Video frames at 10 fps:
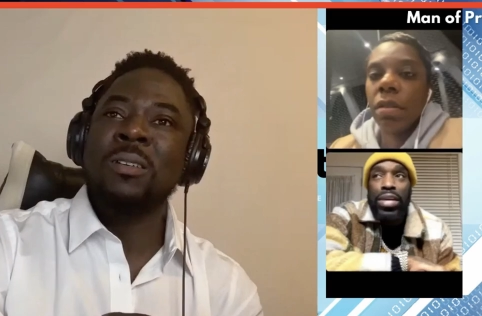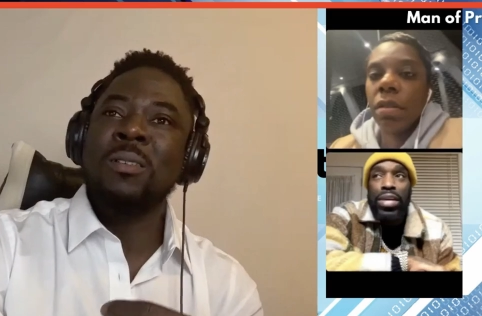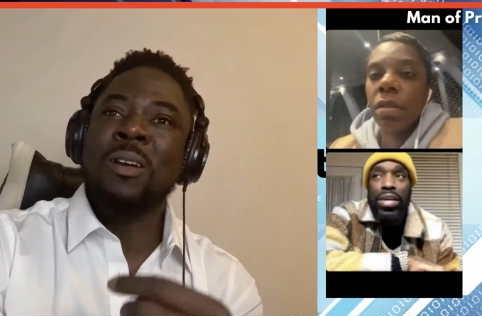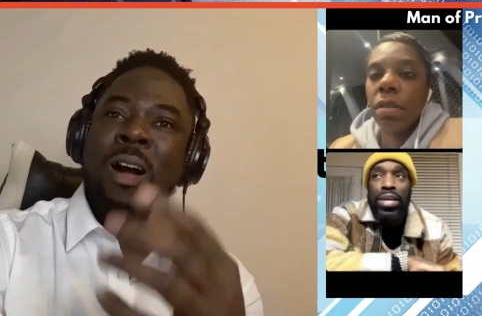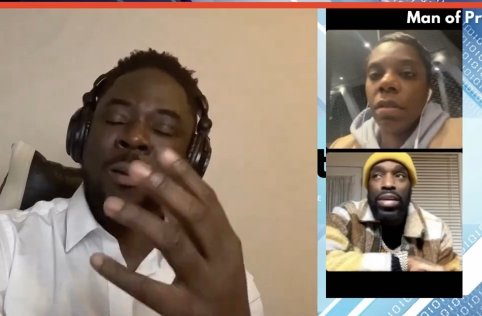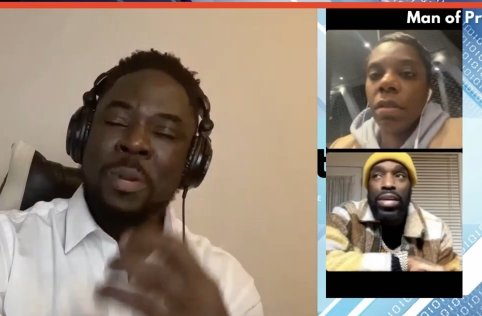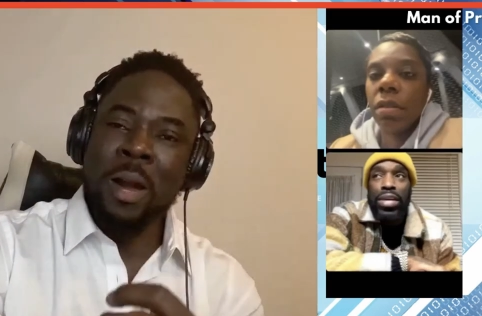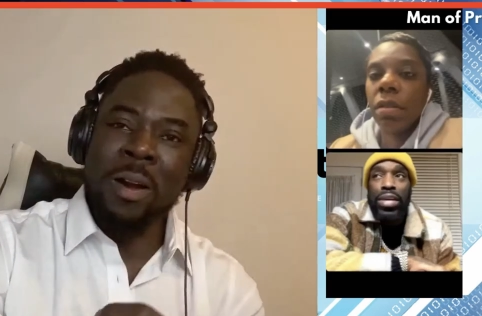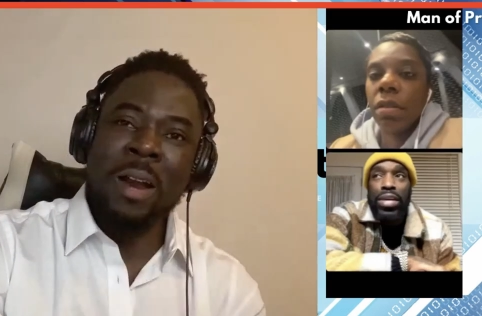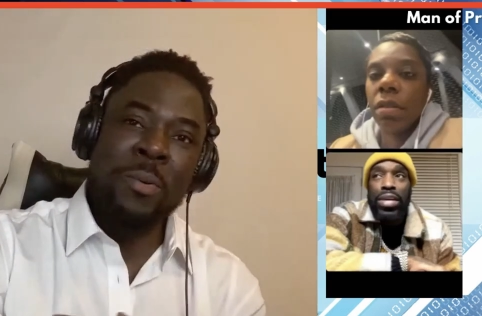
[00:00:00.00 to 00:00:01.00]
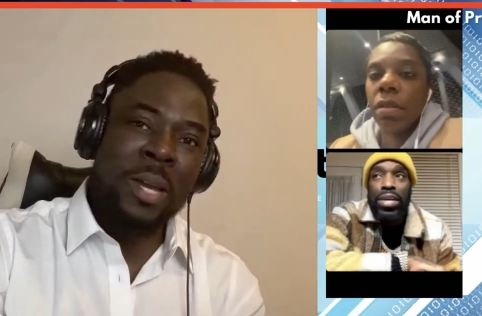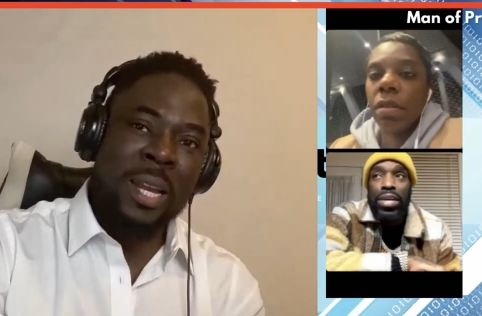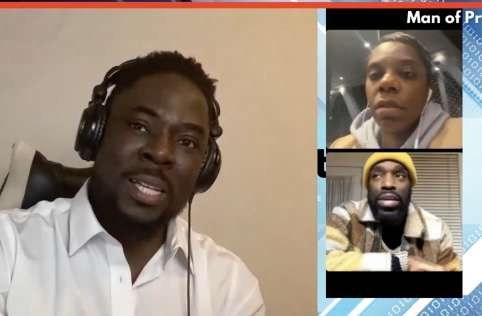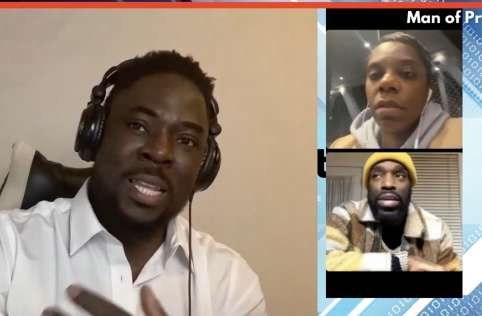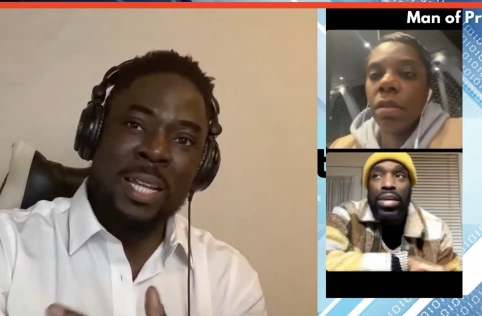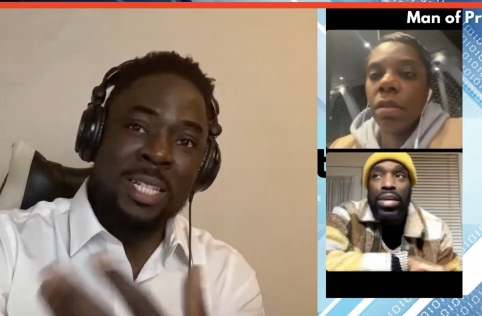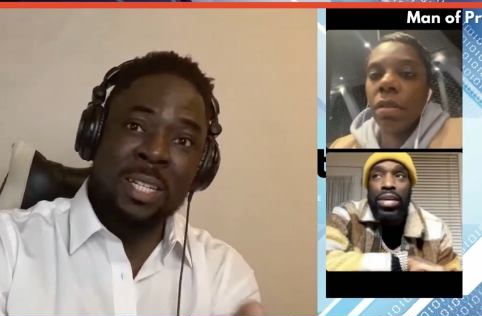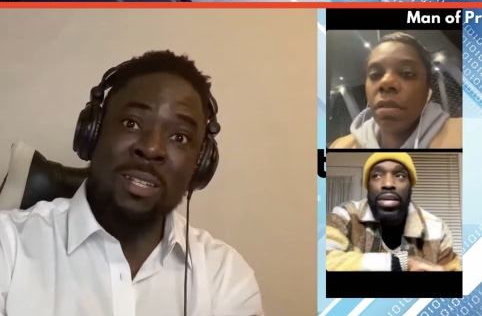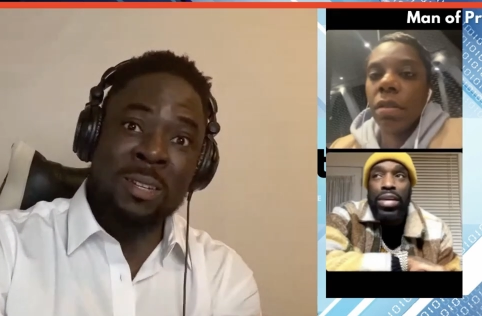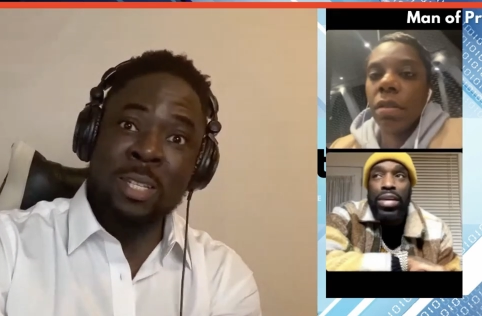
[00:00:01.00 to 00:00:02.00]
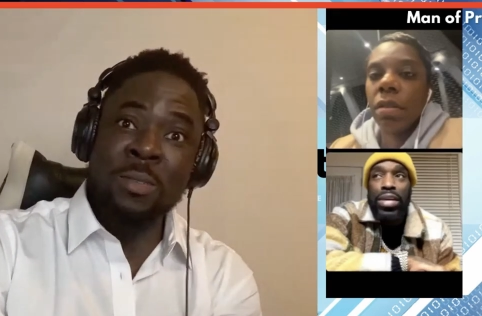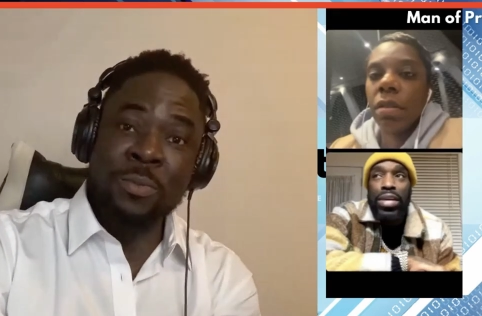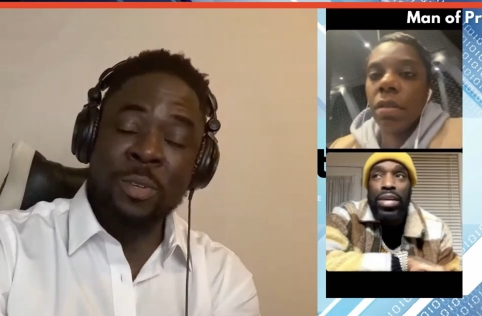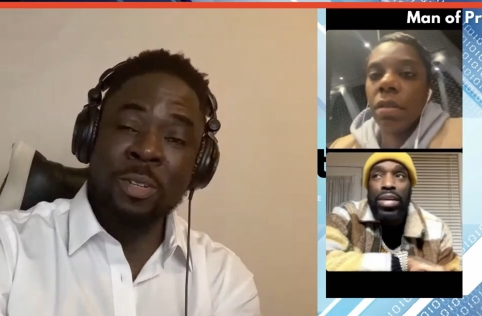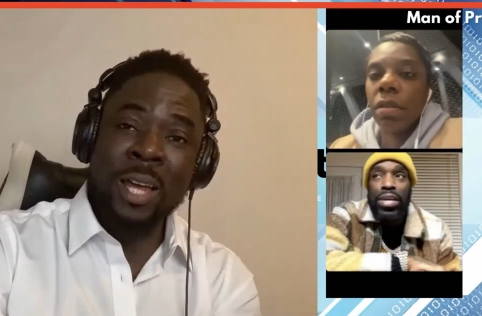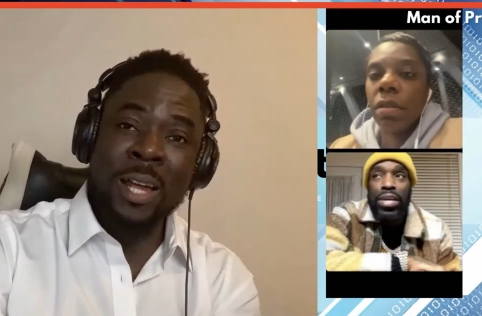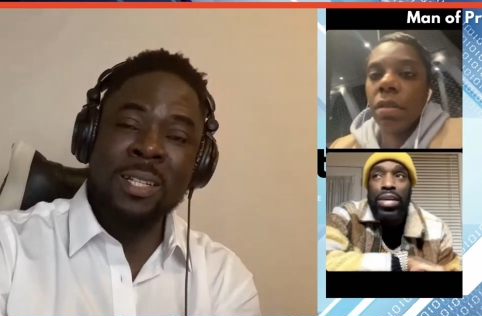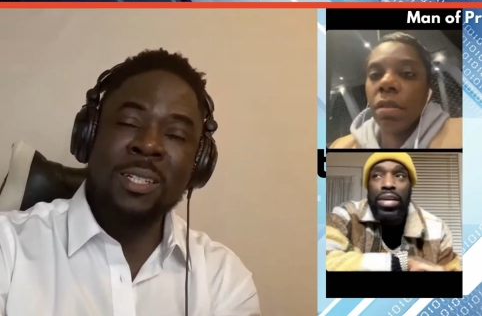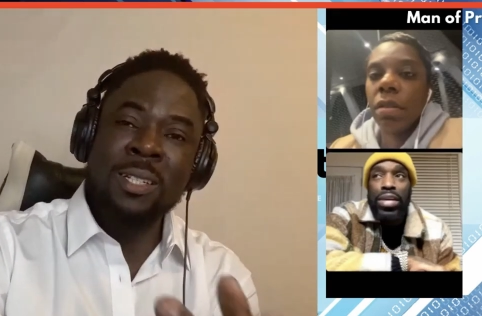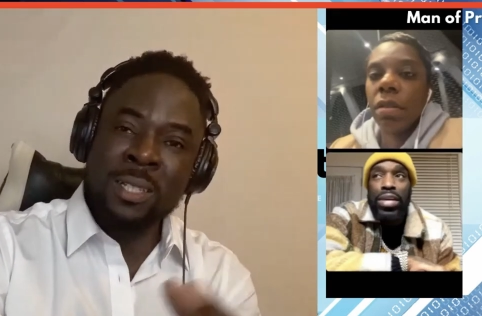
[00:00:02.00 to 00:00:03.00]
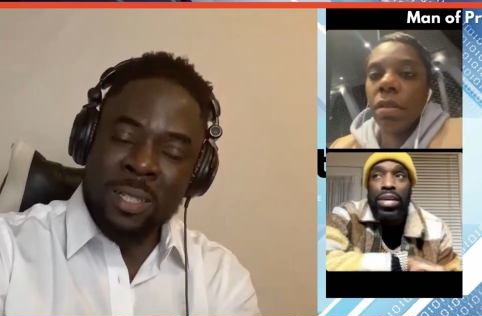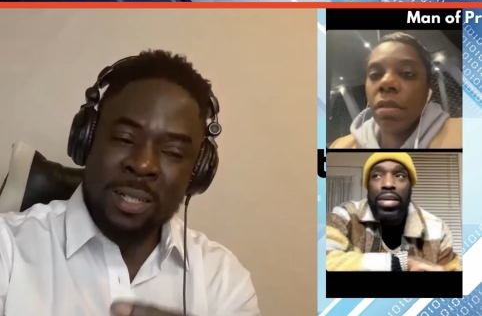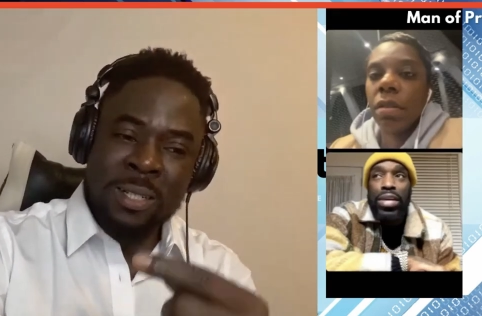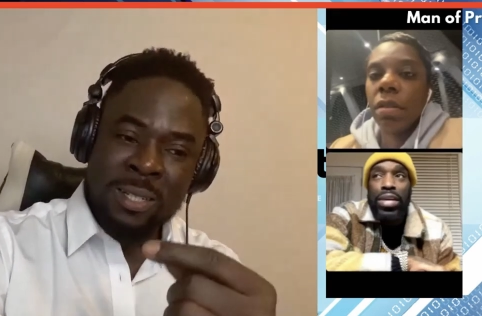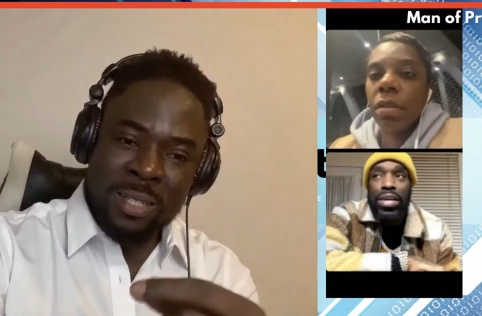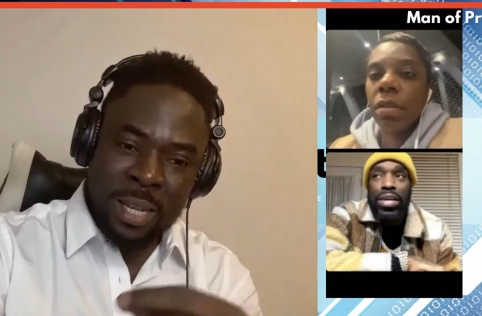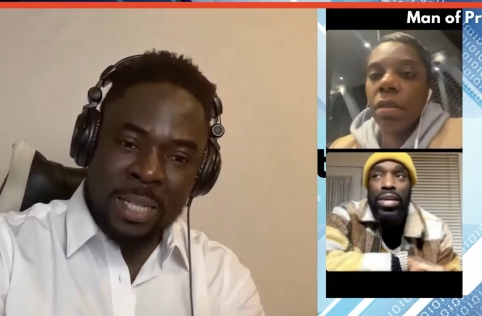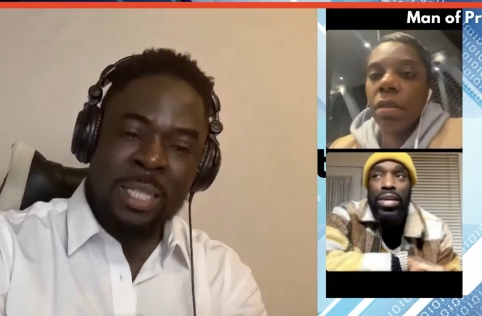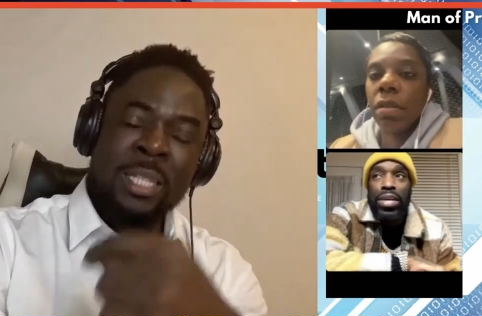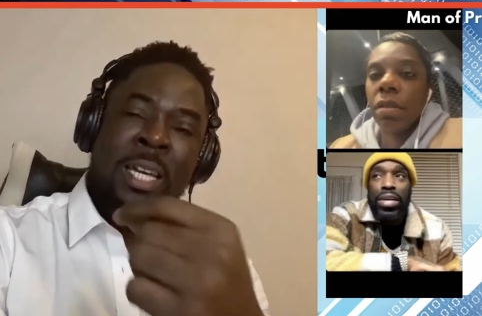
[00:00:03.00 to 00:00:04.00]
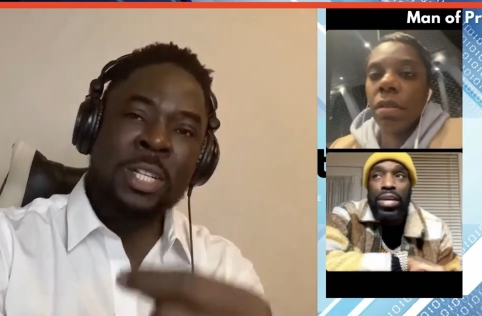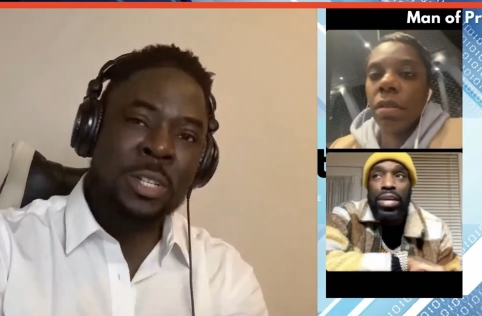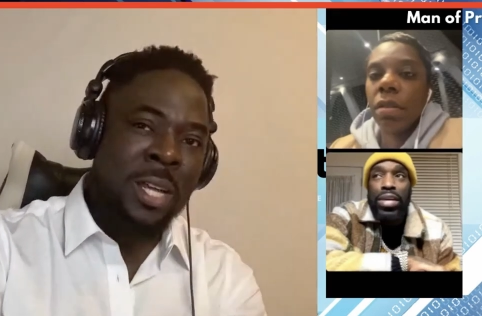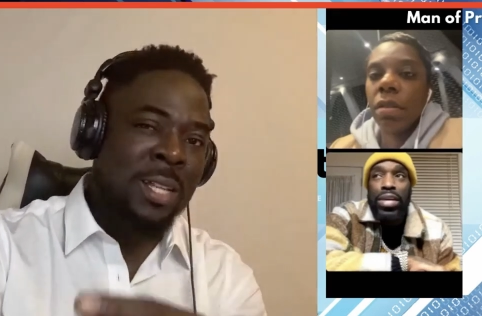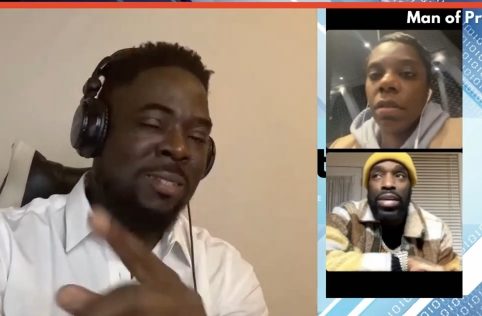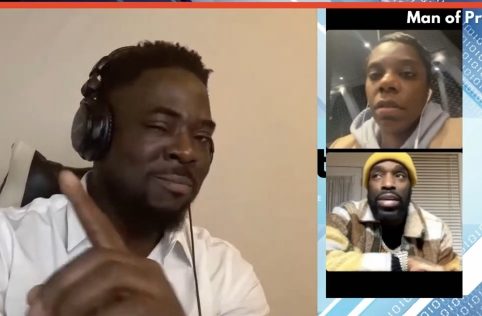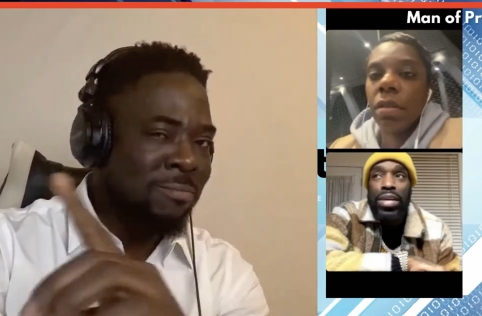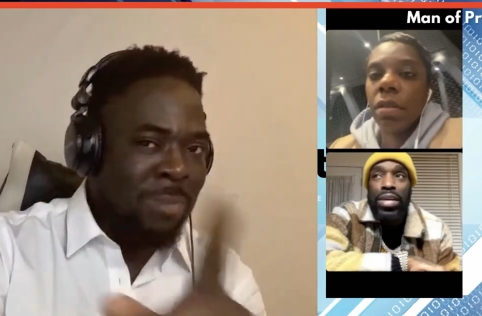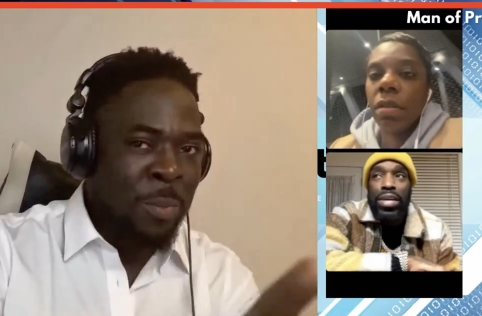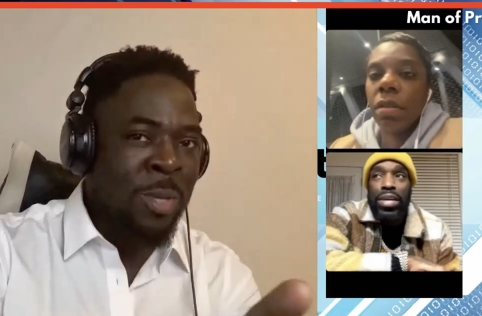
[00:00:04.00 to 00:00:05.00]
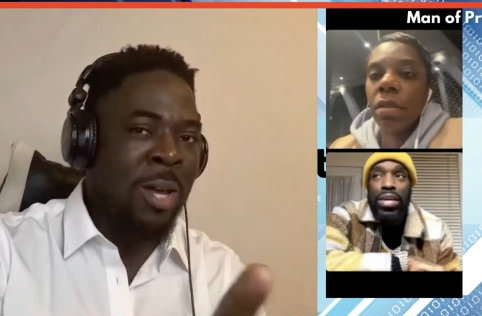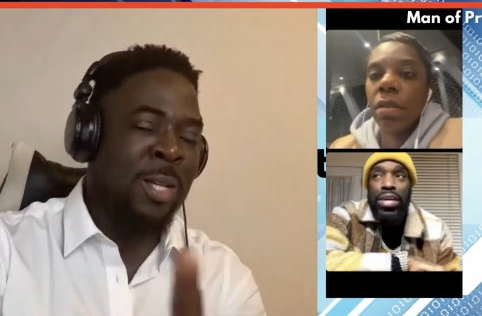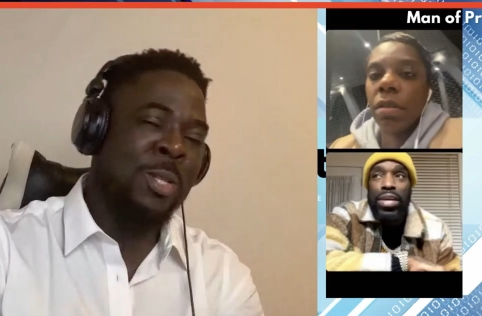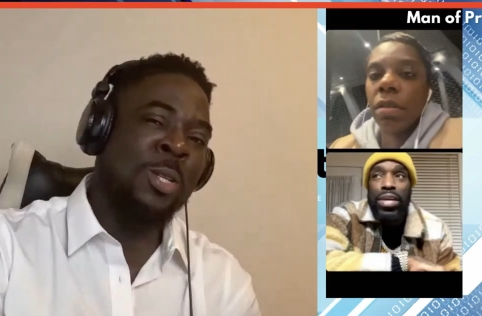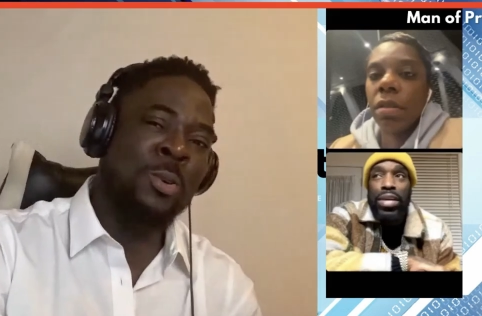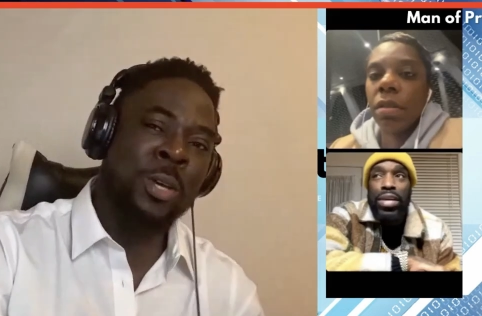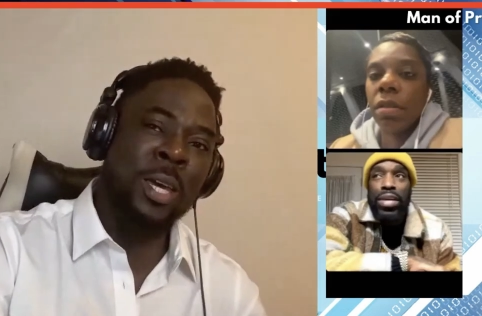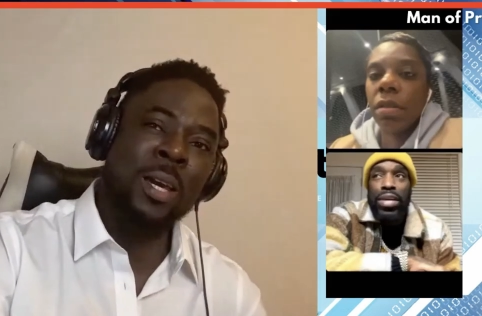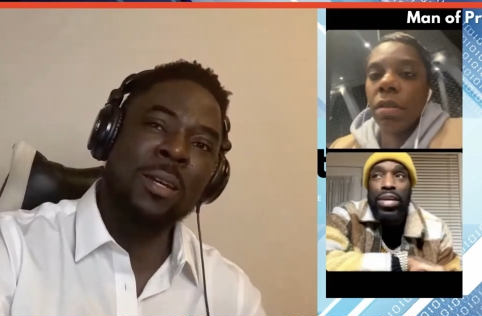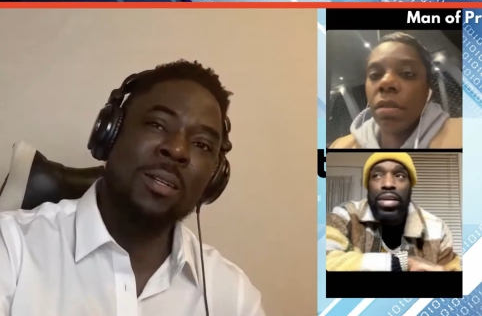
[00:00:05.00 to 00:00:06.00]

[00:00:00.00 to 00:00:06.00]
Speaker 1: calm down and realize that she doesn't feel that, is an indication that maybe you actually don't care.